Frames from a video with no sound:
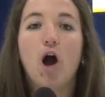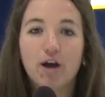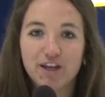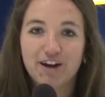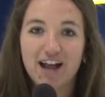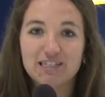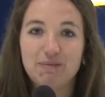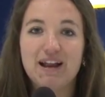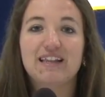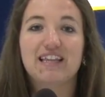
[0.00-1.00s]
all year has
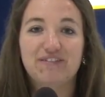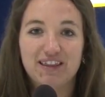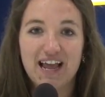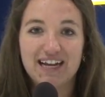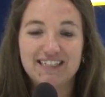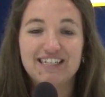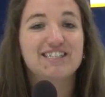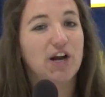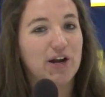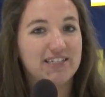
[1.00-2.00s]
been leave a legacy,
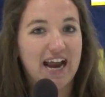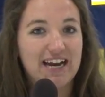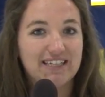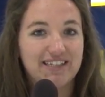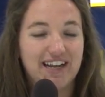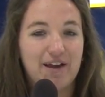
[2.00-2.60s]
start a dynasty.